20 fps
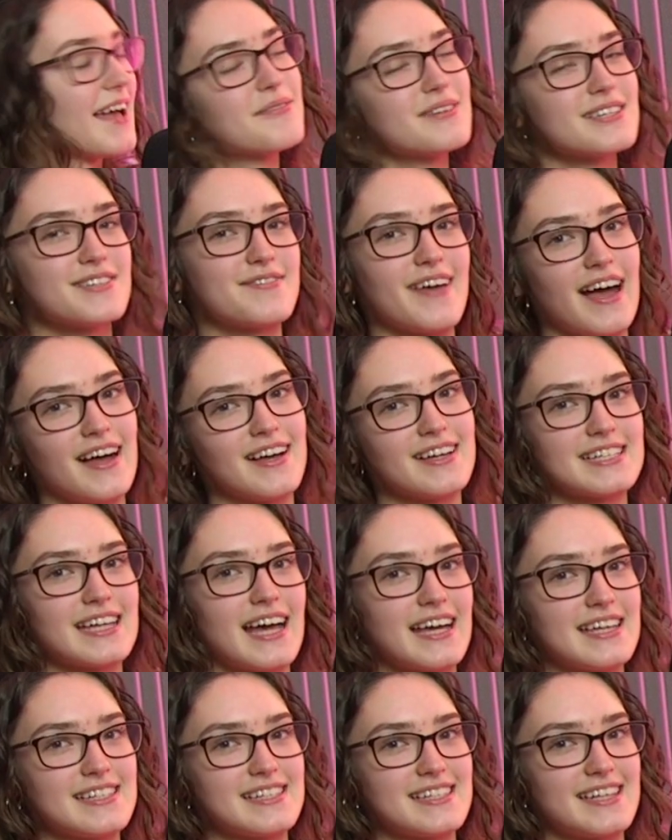it was
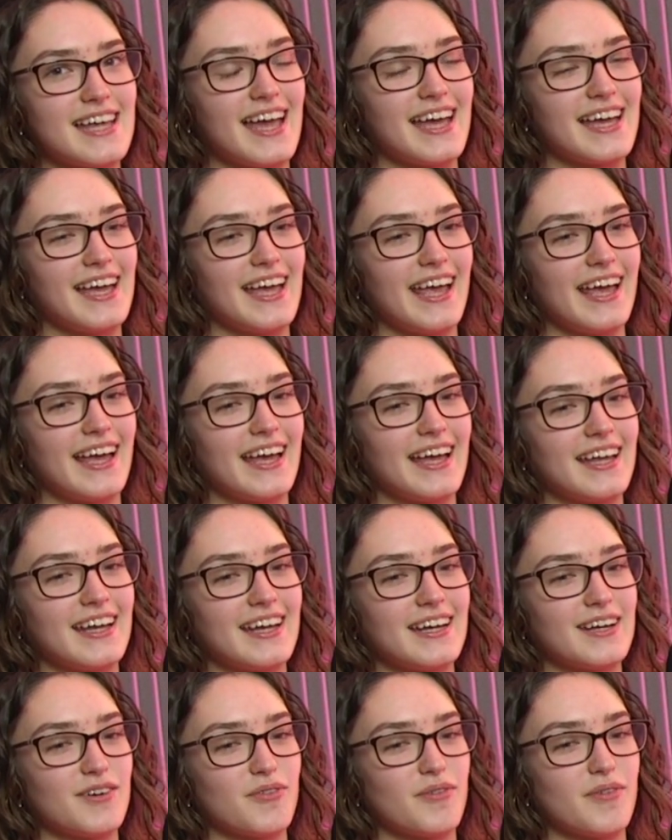Valentine's Day,
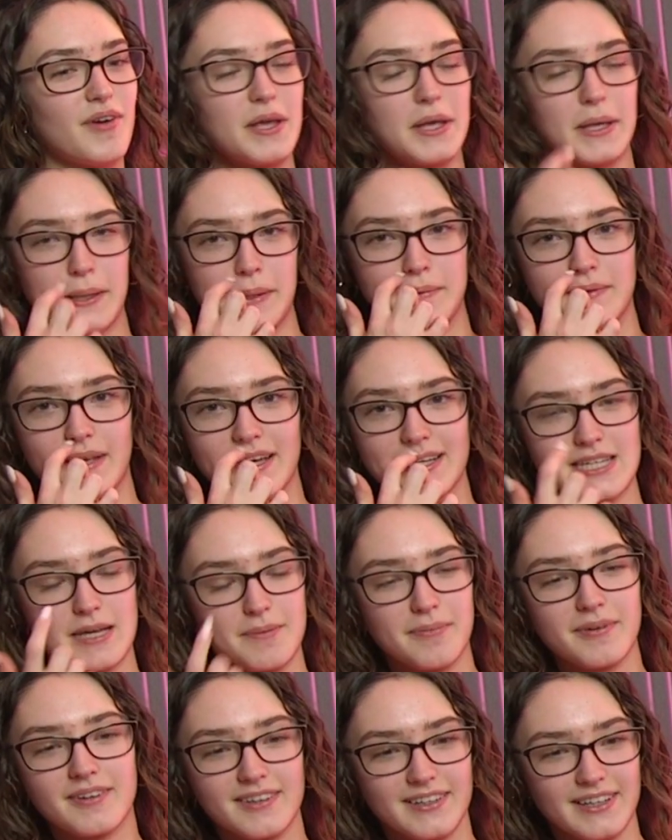and you like
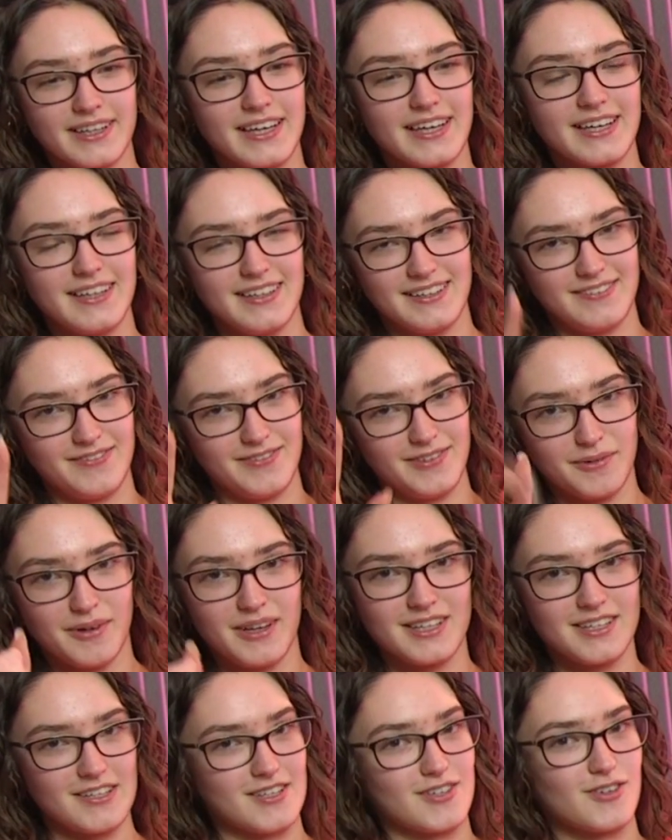typically if you
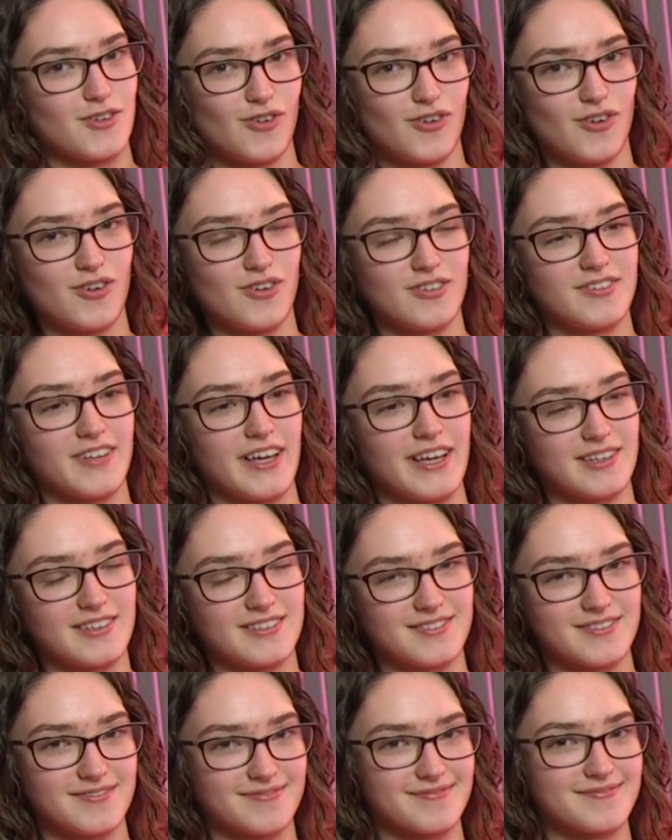went to school, like
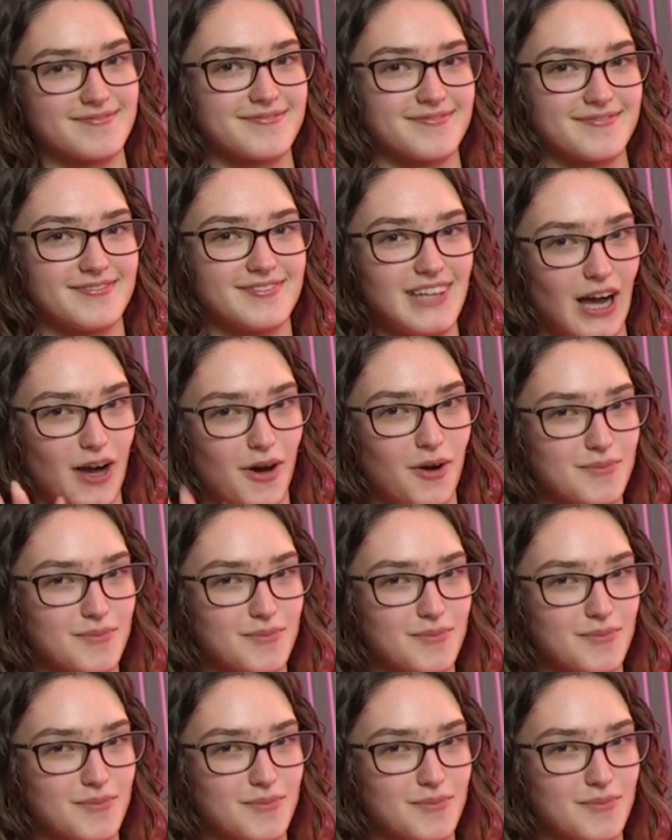not